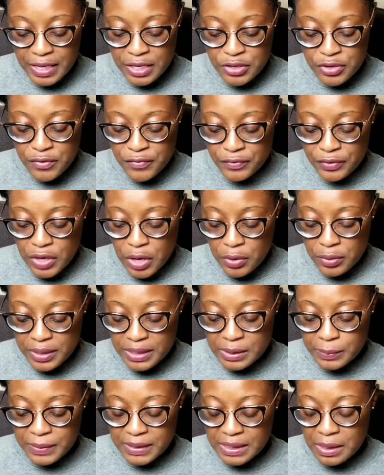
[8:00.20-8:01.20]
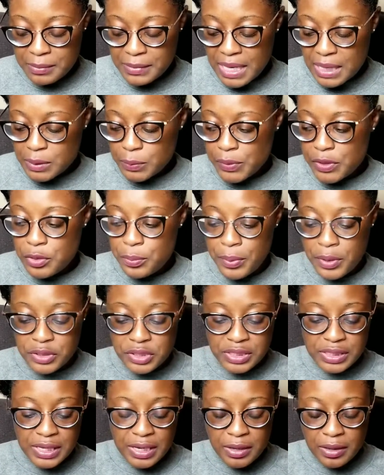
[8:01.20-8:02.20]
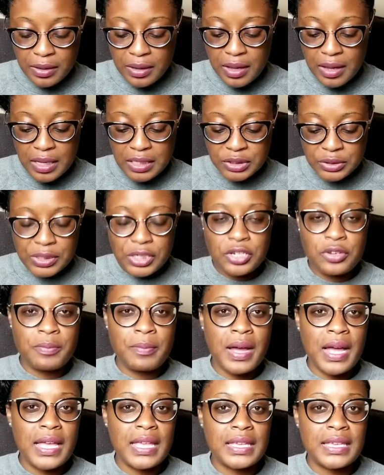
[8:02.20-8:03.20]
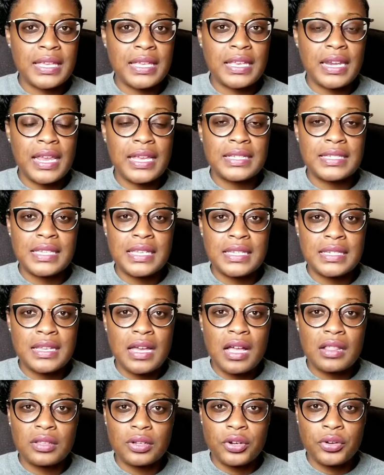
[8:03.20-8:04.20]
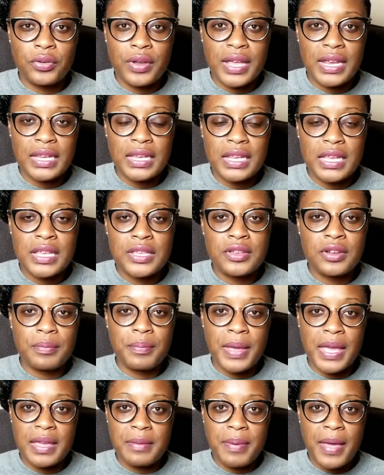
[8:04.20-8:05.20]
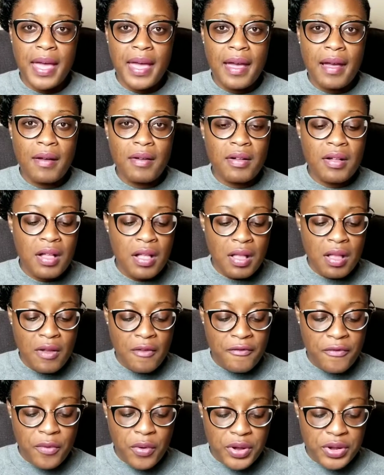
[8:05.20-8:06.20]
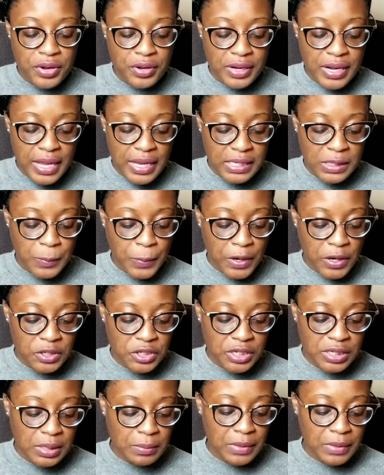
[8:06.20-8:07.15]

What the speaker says: you've noticed, but sometimes when you purchase Erin Condren, you might get a $10 credit in your PayPal for your next purchase.